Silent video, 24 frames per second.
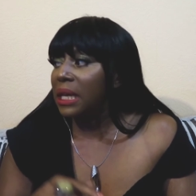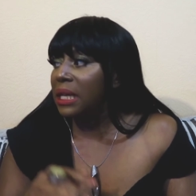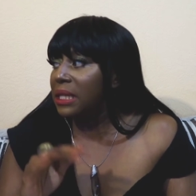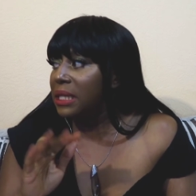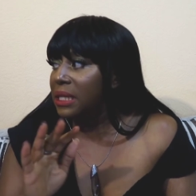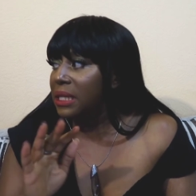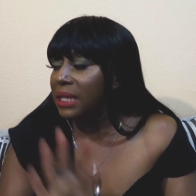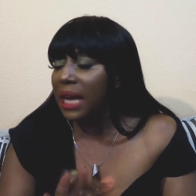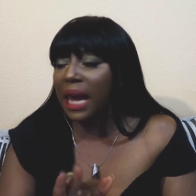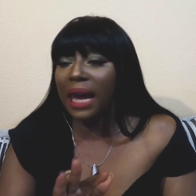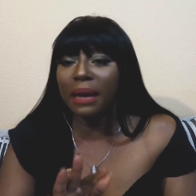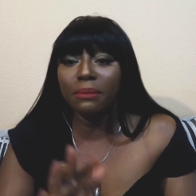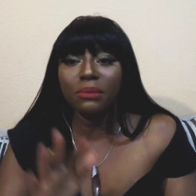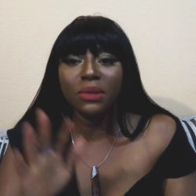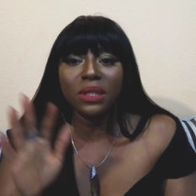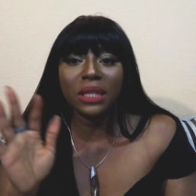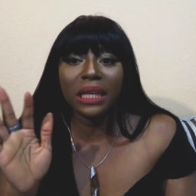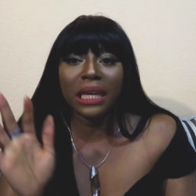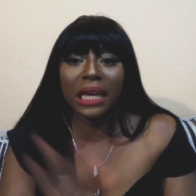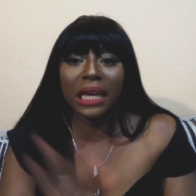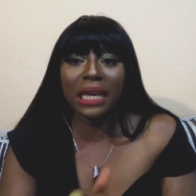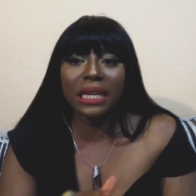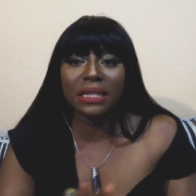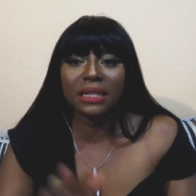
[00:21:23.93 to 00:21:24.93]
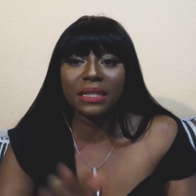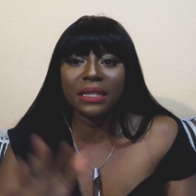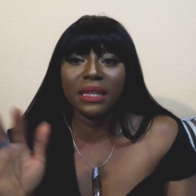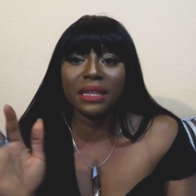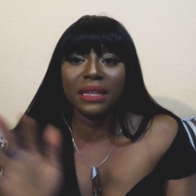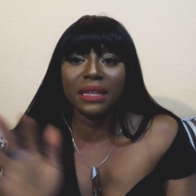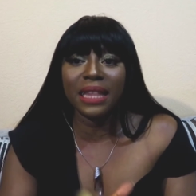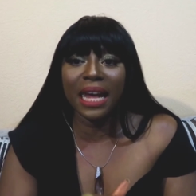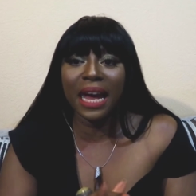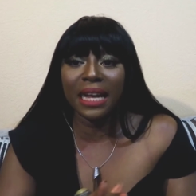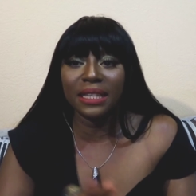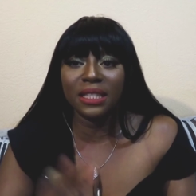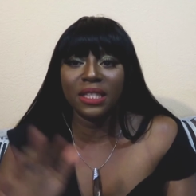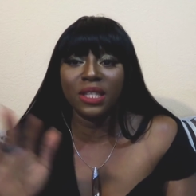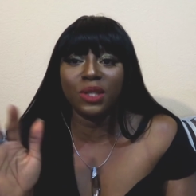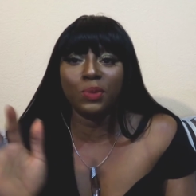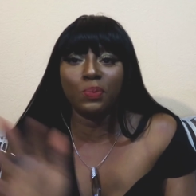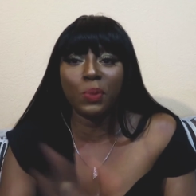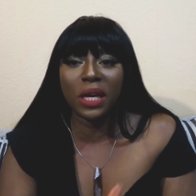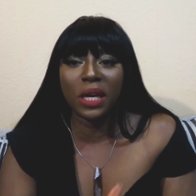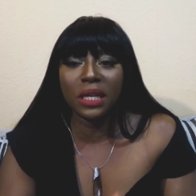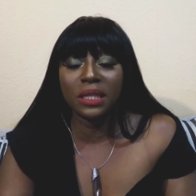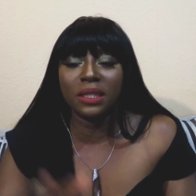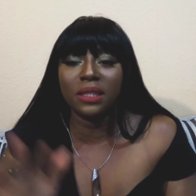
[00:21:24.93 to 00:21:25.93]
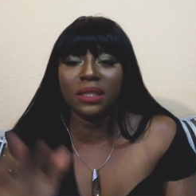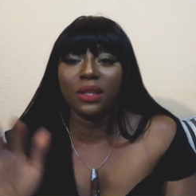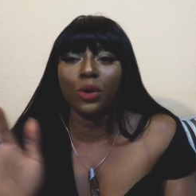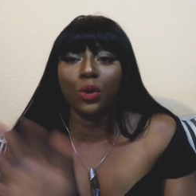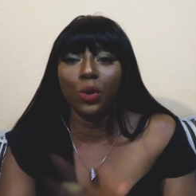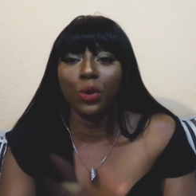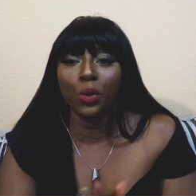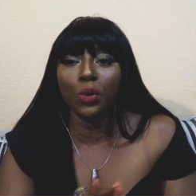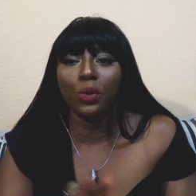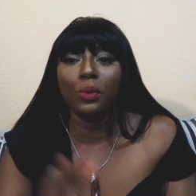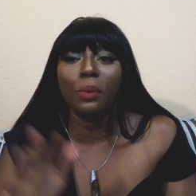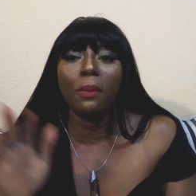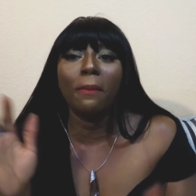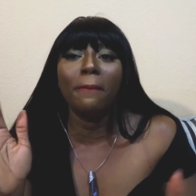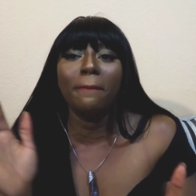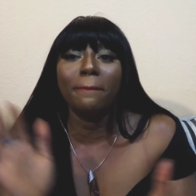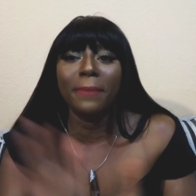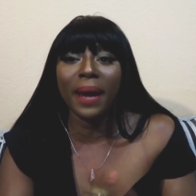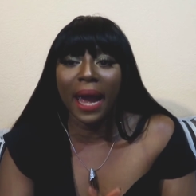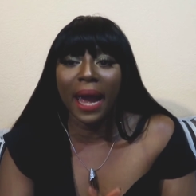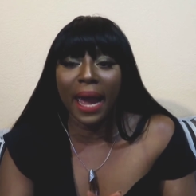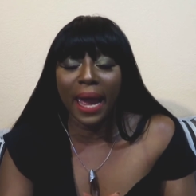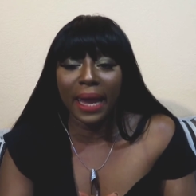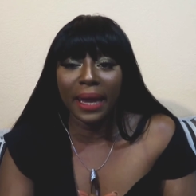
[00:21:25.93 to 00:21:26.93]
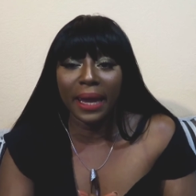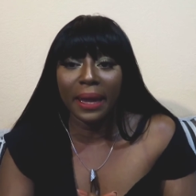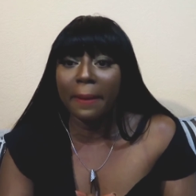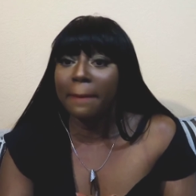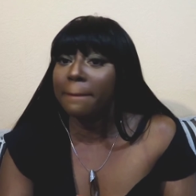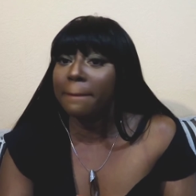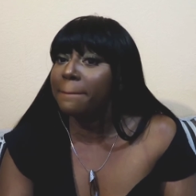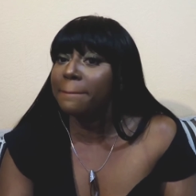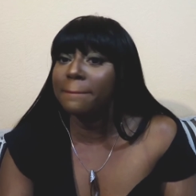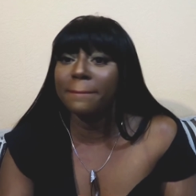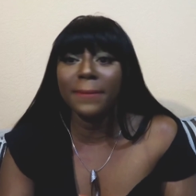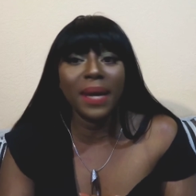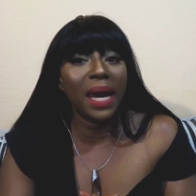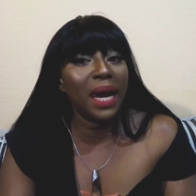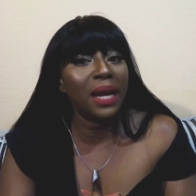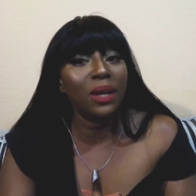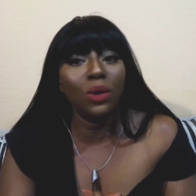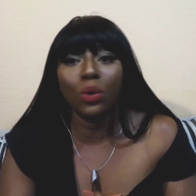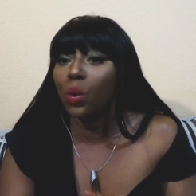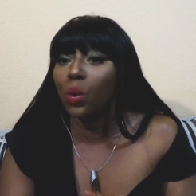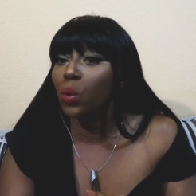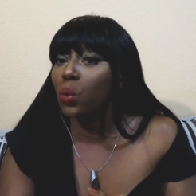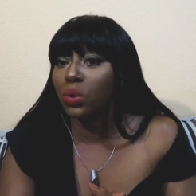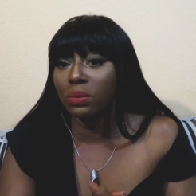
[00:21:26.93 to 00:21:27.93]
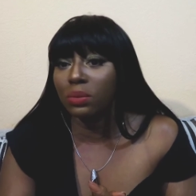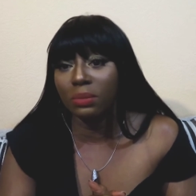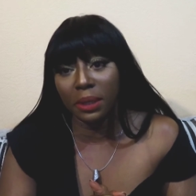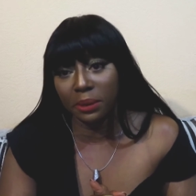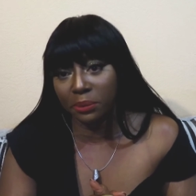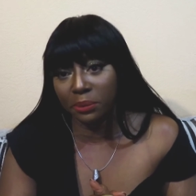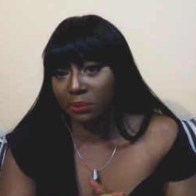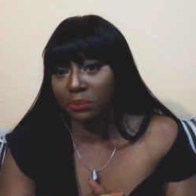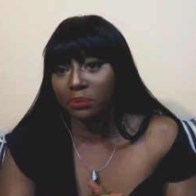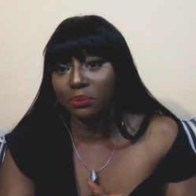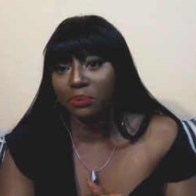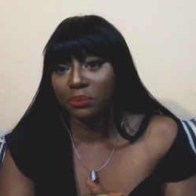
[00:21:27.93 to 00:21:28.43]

It's time to kiss that space goodbye, man or woman.